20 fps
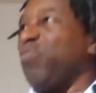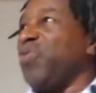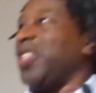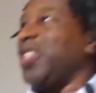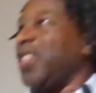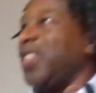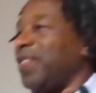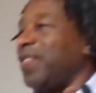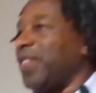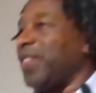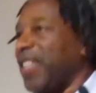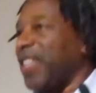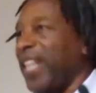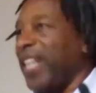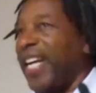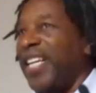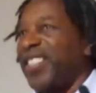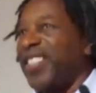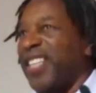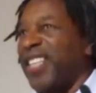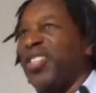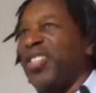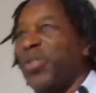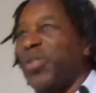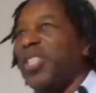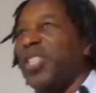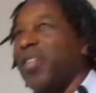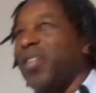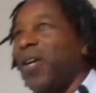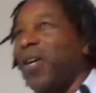the the guys that do
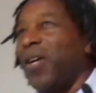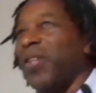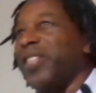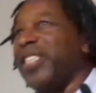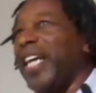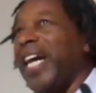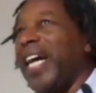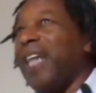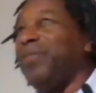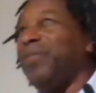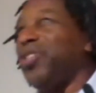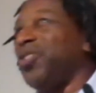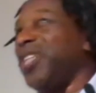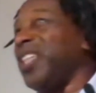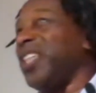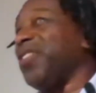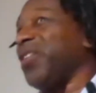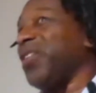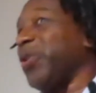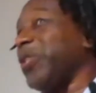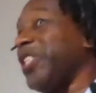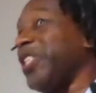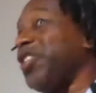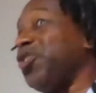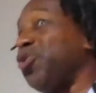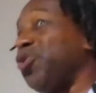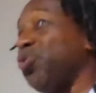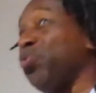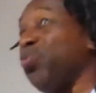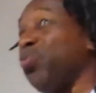this all the time shoot at
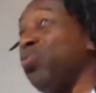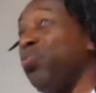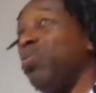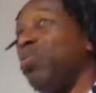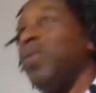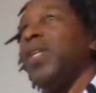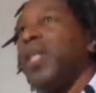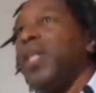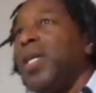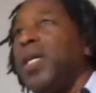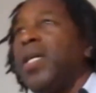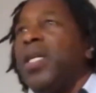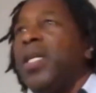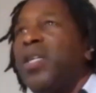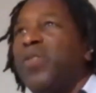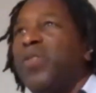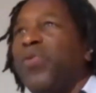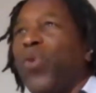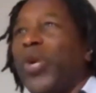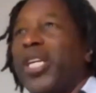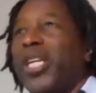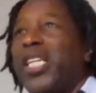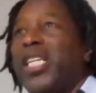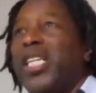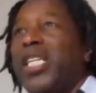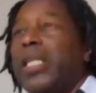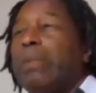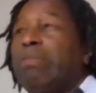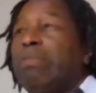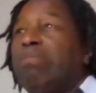32,
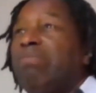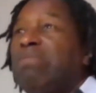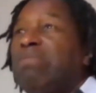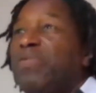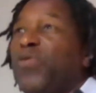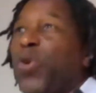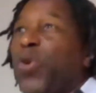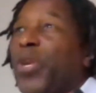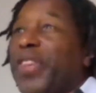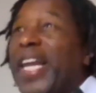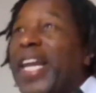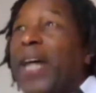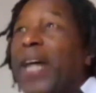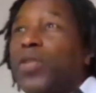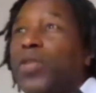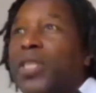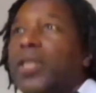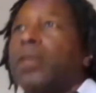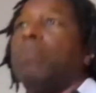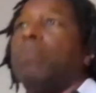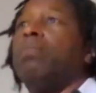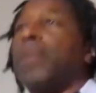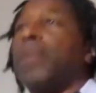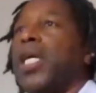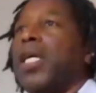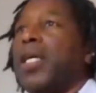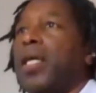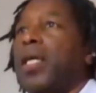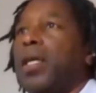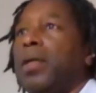44,000
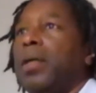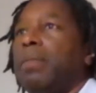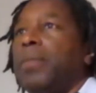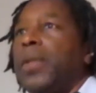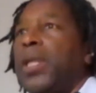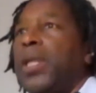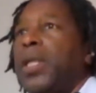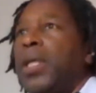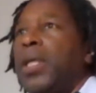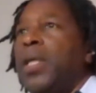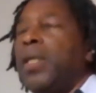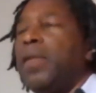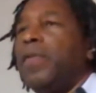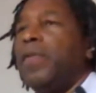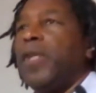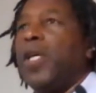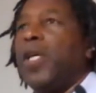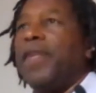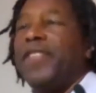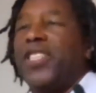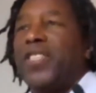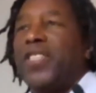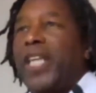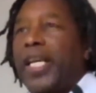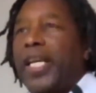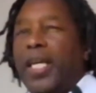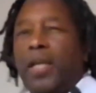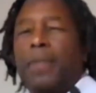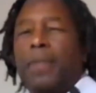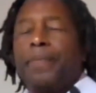uh, of a
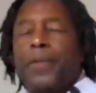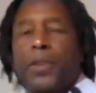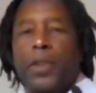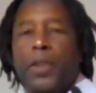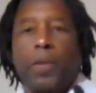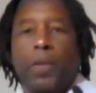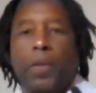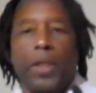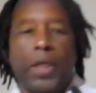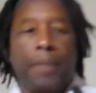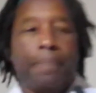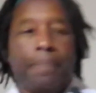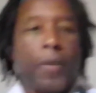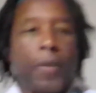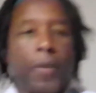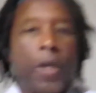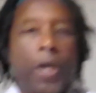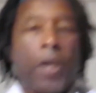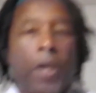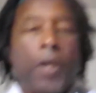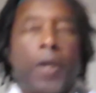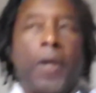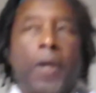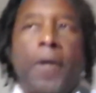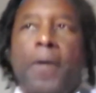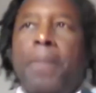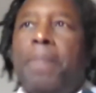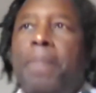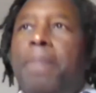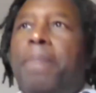second. So, uh,
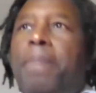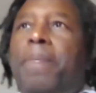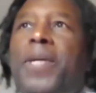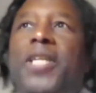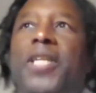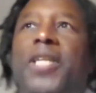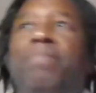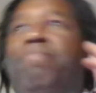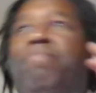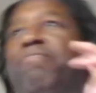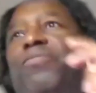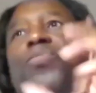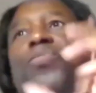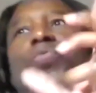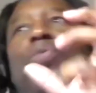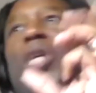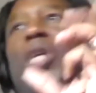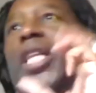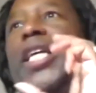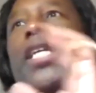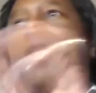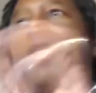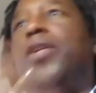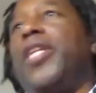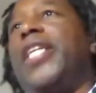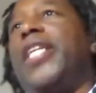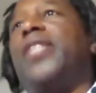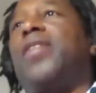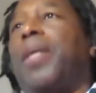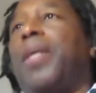but really, you
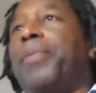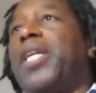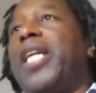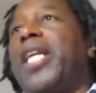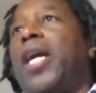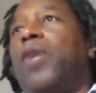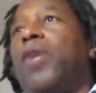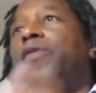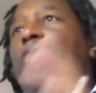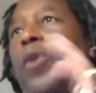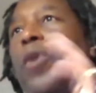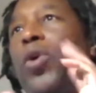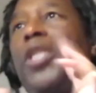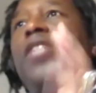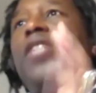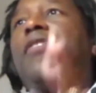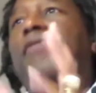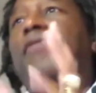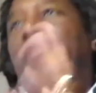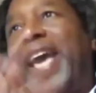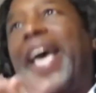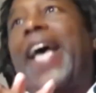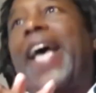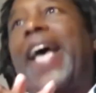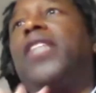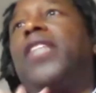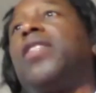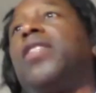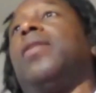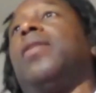need something that'll focus
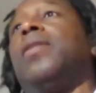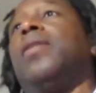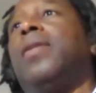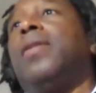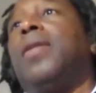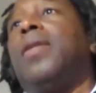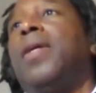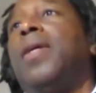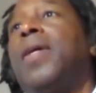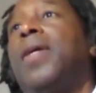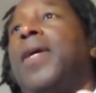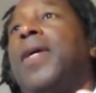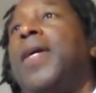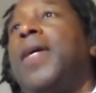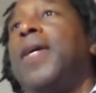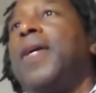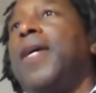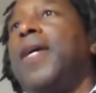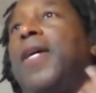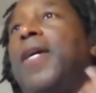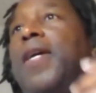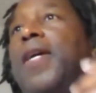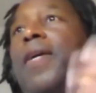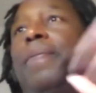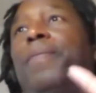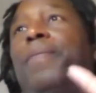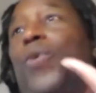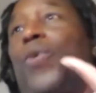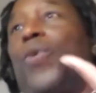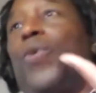fast
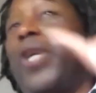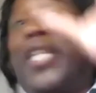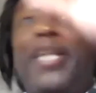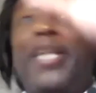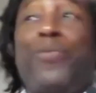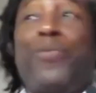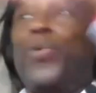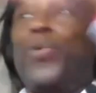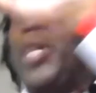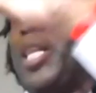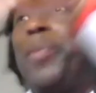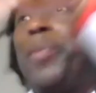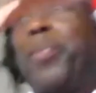um, or get really